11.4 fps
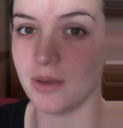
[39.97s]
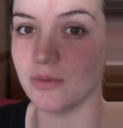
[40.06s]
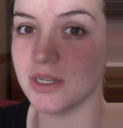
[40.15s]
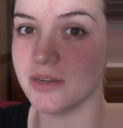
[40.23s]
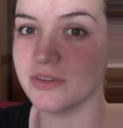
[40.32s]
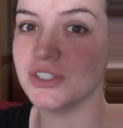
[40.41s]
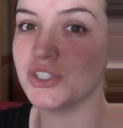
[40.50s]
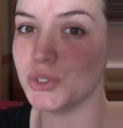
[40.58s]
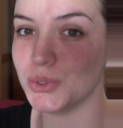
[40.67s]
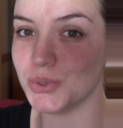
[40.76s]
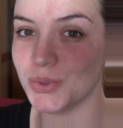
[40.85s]
I will never
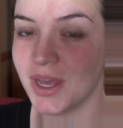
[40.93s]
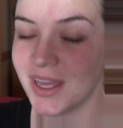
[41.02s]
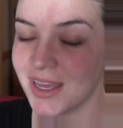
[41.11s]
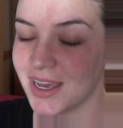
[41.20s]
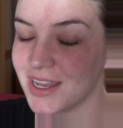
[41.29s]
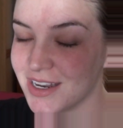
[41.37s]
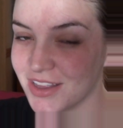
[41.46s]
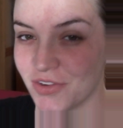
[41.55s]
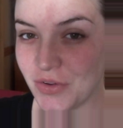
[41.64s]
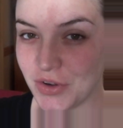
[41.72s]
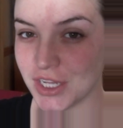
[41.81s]
do
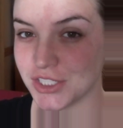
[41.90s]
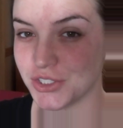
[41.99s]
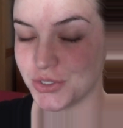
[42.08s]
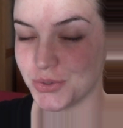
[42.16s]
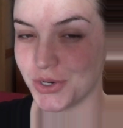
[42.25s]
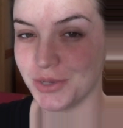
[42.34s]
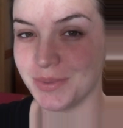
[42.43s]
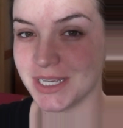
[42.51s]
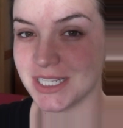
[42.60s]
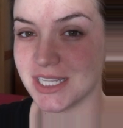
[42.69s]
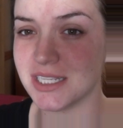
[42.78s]
another foundation tutorial
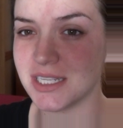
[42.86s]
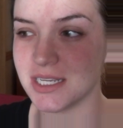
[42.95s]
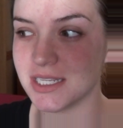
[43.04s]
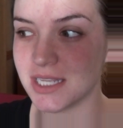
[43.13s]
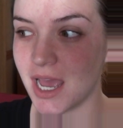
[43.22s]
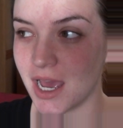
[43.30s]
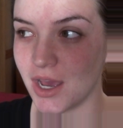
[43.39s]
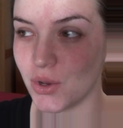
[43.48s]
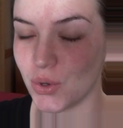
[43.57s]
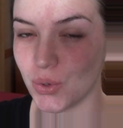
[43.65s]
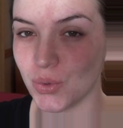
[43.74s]
because this is
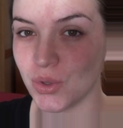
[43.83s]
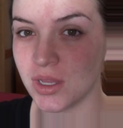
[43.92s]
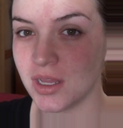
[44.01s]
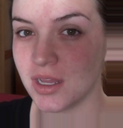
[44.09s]
how